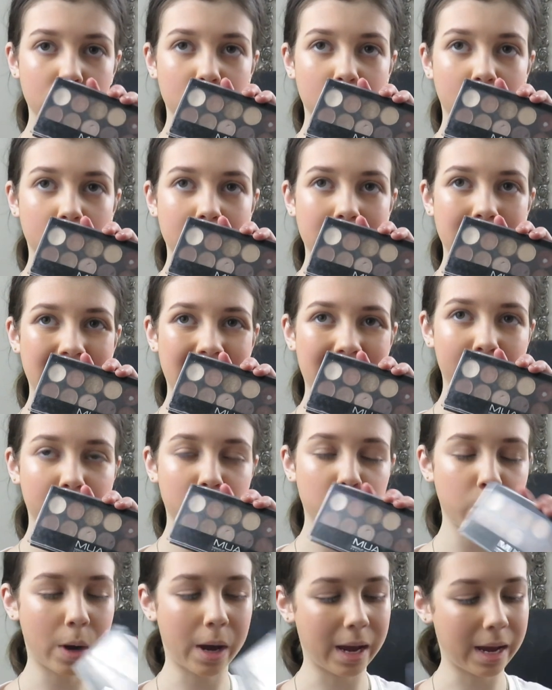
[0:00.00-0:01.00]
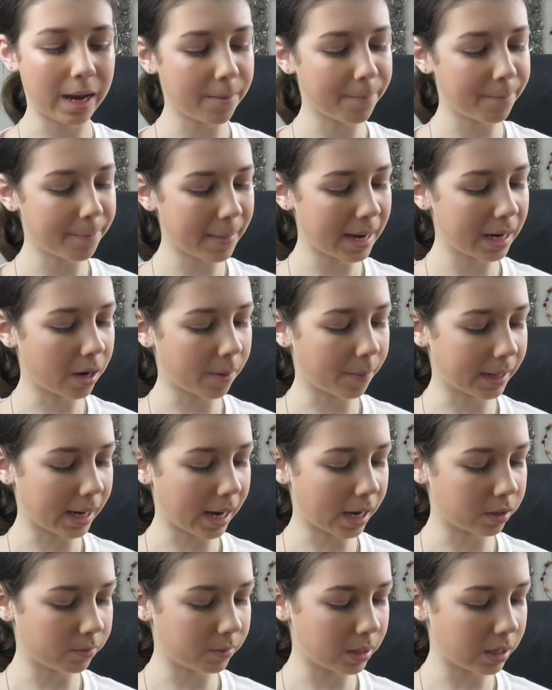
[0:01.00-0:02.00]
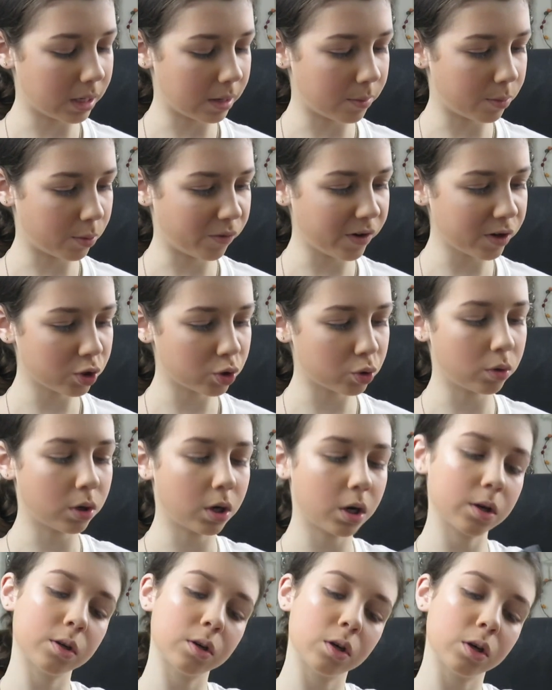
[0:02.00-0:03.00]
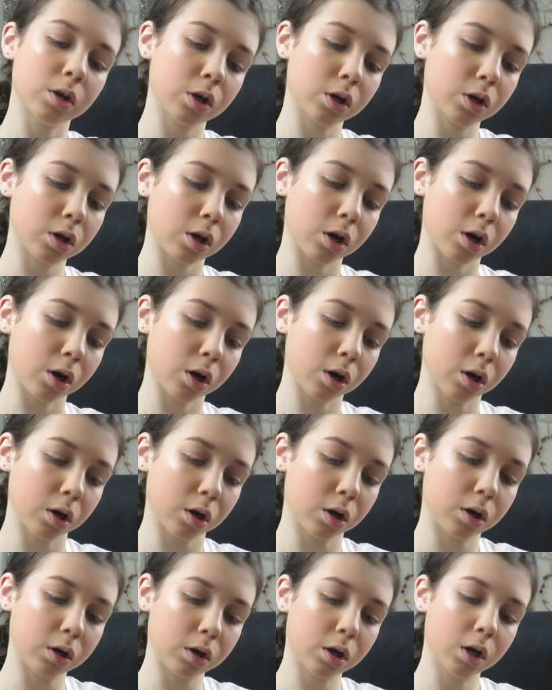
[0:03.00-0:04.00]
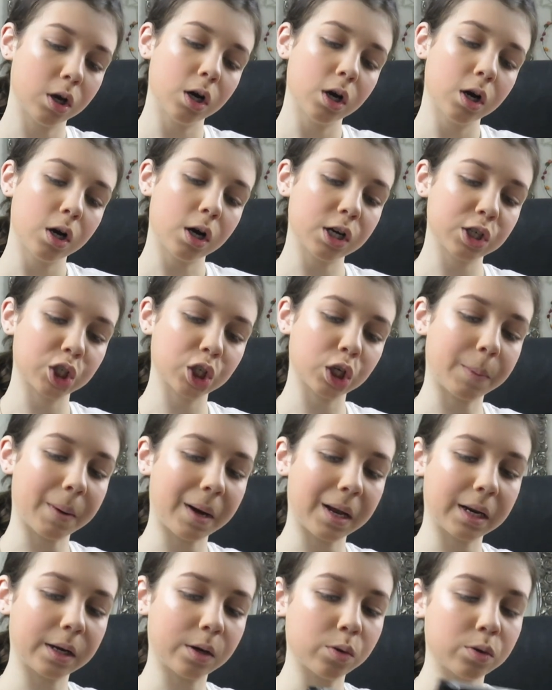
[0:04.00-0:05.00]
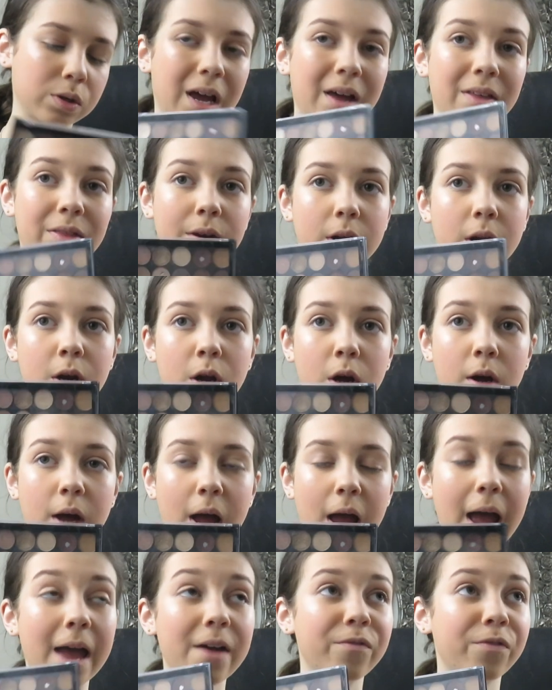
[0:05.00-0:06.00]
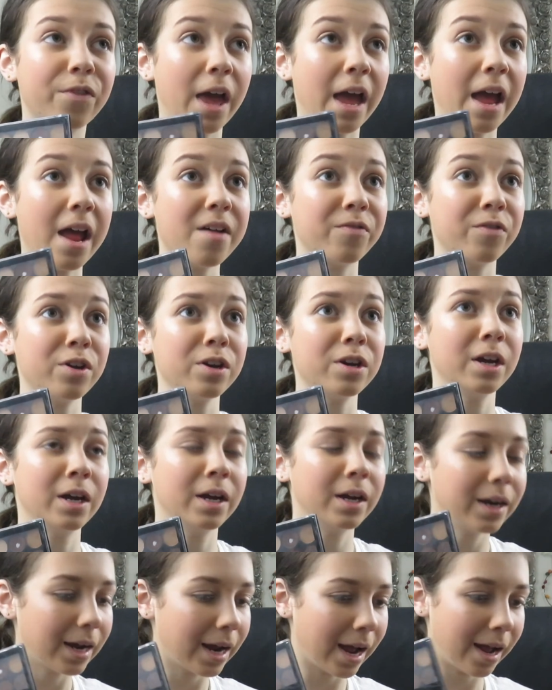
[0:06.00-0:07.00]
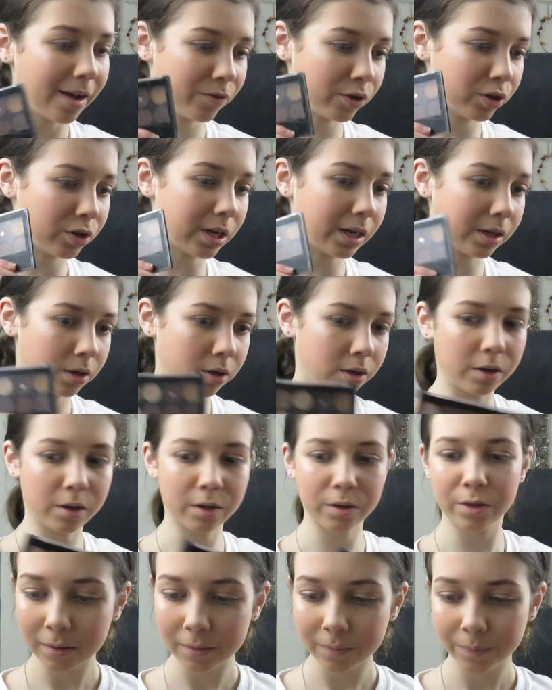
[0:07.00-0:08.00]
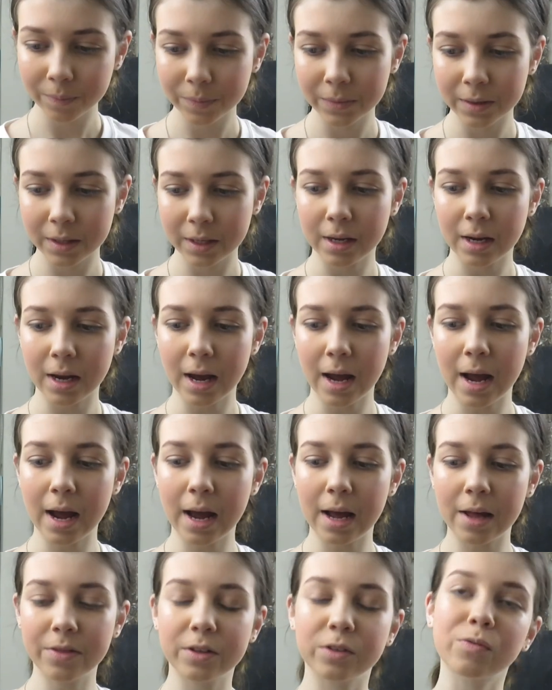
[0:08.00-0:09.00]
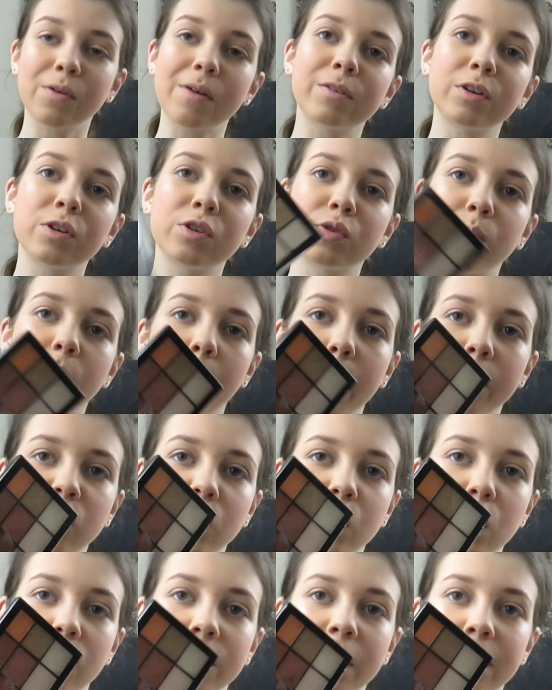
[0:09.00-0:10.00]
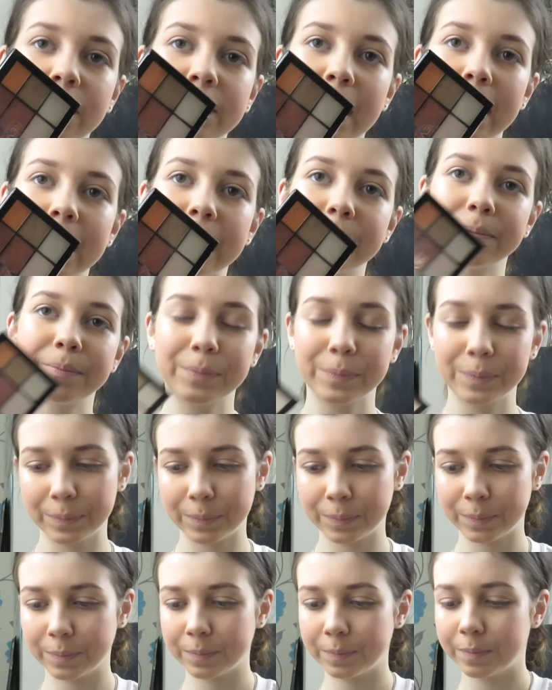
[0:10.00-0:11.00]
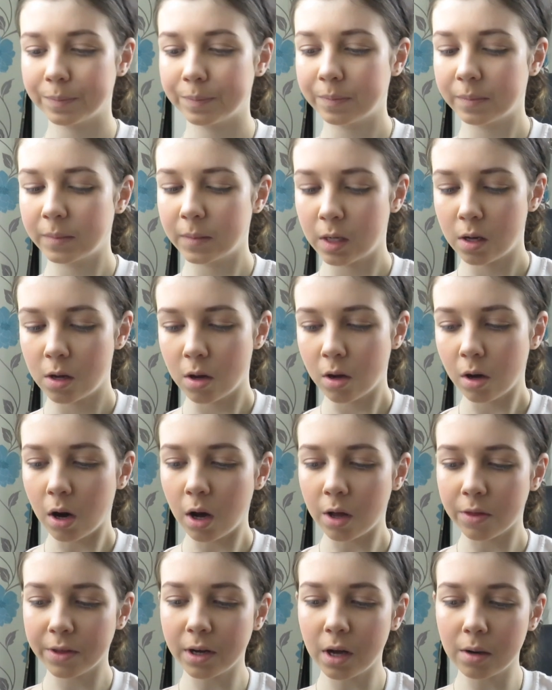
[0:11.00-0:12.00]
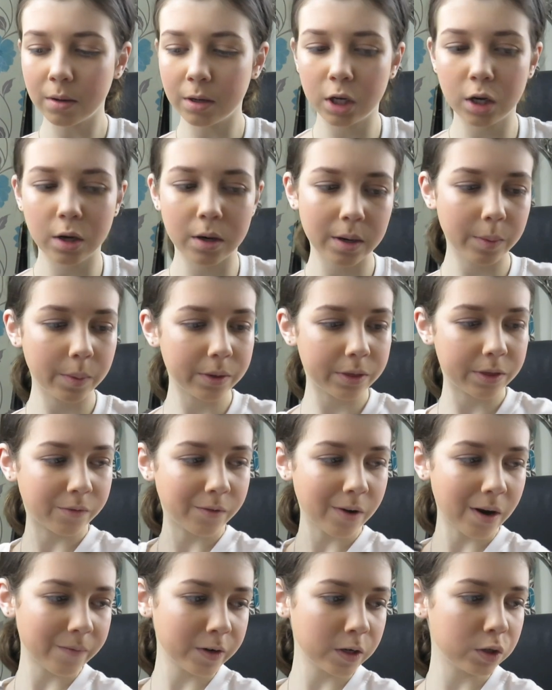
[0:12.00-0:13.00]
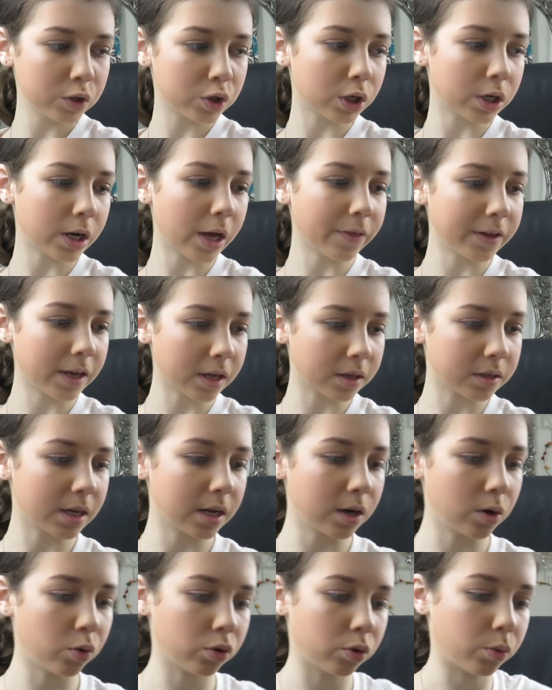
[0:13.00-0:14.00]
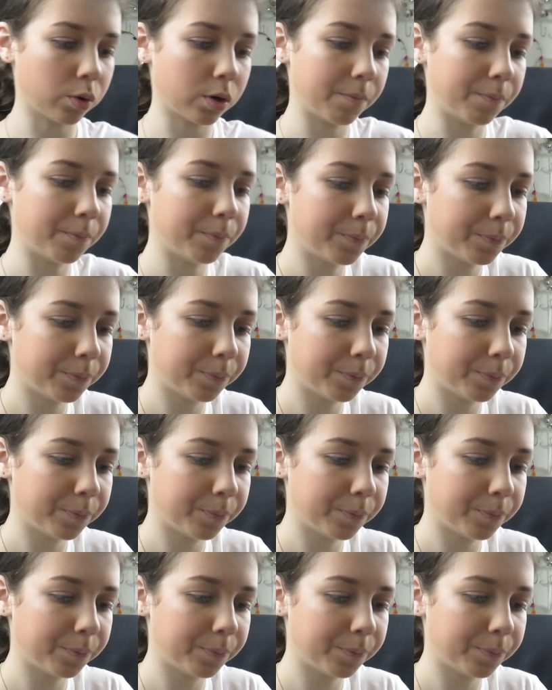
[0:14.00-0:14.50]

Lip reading: She has the MUA Makeup Academy Professional London eyeshadow palette called Heaven and Earth. And this Revolution one, which I got the other day. I think I'm going to go in with the Revolution and the Estee Lauder one.